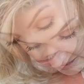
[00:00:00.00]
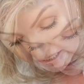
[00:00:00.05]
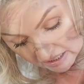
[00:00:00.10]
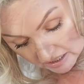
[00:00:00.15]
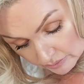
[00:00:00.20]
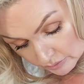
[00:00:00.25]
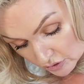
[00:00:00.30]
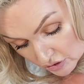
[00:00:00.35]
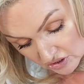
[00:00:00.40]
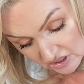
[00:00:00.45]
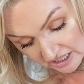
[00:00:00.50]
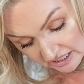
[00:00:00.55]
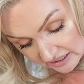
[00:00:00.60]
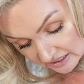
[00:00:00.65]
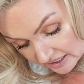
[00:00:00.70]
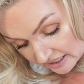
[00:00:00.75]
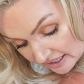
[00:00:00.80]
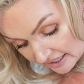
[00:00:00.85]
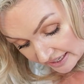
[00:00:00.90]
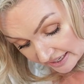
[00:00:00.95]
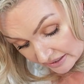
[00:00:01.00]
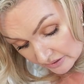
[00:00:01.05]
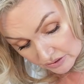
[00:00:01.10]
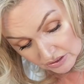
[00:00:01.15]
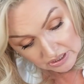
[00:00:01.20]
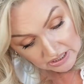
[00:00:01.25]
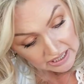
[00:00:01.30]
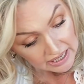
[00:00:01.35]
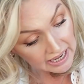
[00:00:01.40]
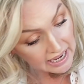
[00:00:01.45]
I think I would just take the key
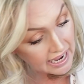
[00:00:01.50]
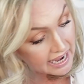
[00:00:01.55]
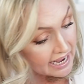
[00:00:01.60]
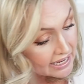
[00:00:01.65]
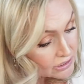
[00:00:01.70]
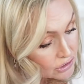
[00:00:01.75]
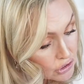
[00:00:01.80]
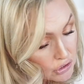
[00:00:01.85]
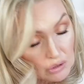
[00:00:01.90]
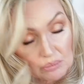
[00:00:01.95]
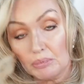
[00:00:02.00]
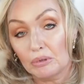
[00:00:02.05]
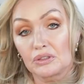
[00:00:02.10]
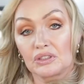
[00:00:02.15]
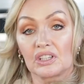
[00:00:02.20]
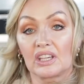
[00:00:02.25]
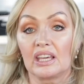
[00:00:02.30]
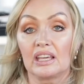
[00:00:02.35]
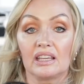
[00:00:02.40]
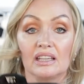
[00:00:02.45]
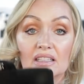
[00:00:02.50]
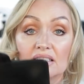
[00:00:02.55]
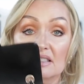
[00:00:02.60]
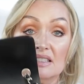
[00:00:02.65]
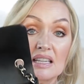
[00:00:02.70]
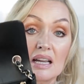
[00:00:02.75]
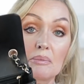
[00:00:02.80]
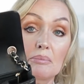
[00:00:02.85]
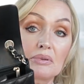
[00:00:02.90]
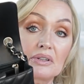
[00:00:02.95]
out and just put the key in
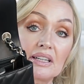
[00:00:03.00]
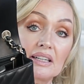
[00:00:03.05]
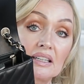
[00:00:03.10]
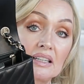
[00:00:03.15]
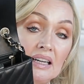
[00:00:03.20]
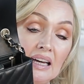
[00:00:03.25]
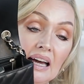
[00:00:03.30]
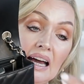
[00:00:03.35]
separately,